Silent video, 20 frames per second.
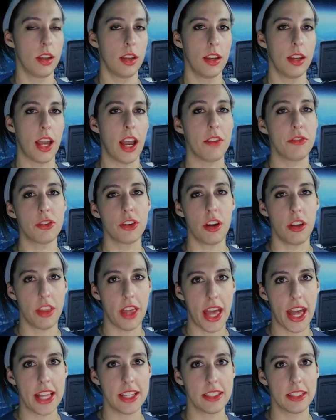After all
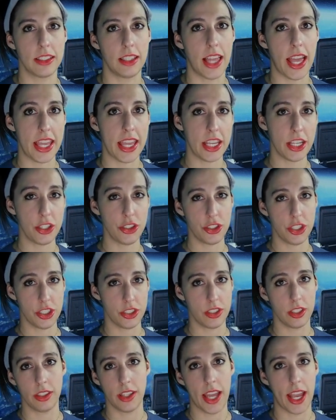that, delay is
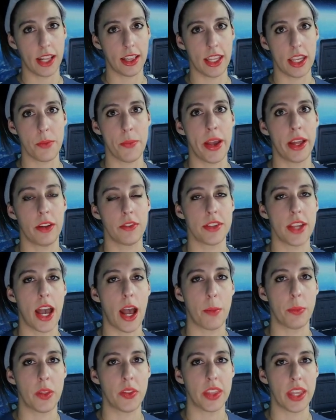just delaying the amount of
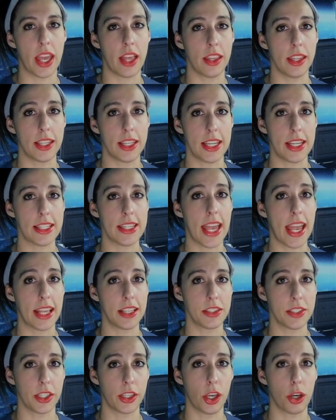time that the LED
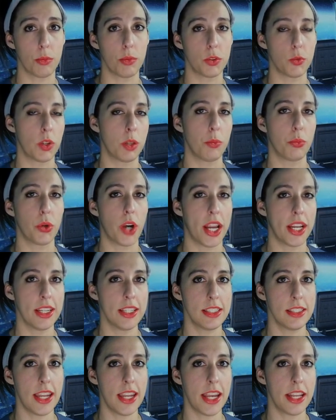takes to go between
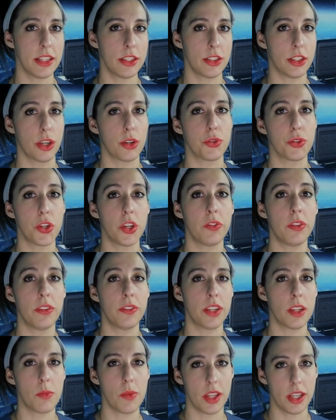brightness states, so
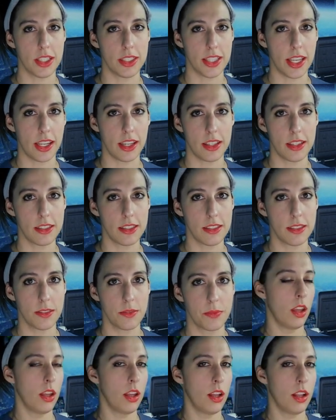250 milliseconds.
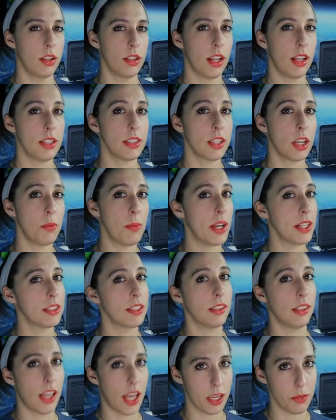Now let's go back
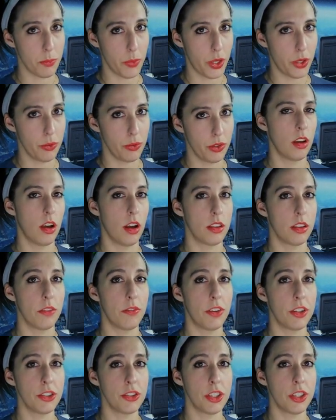to light mode. On the
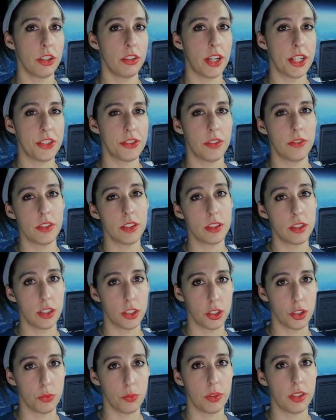first iteration of this
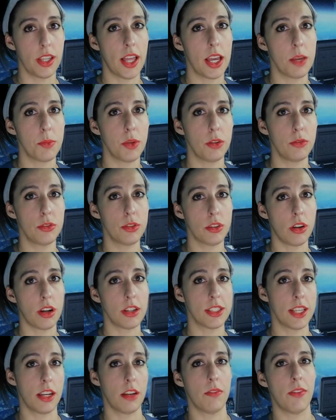loop, light mode
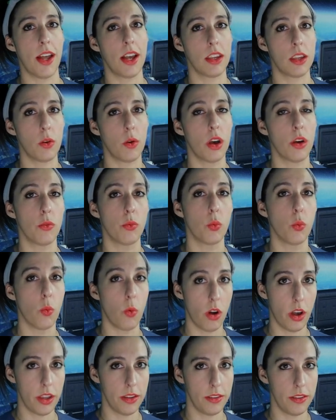starts at a value of
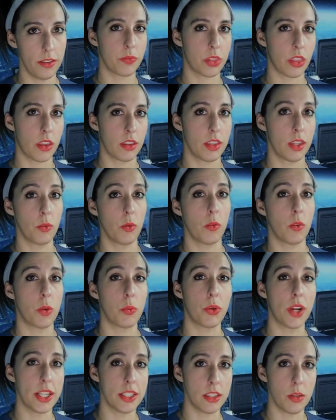1. Then when we
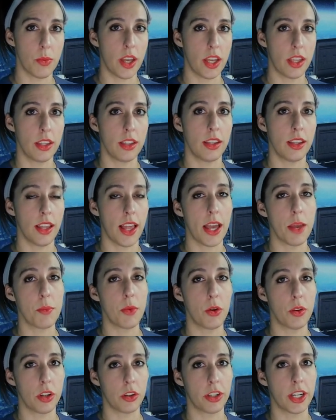press the button, light
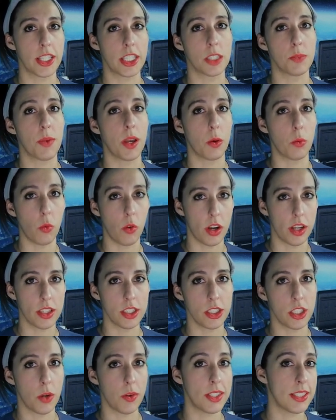mode increases by 1,
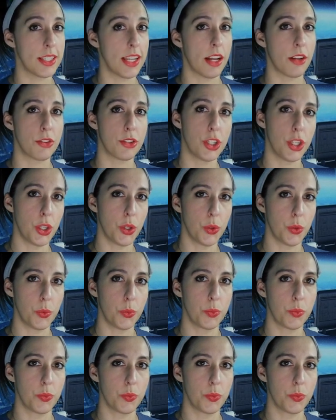so it's now 2.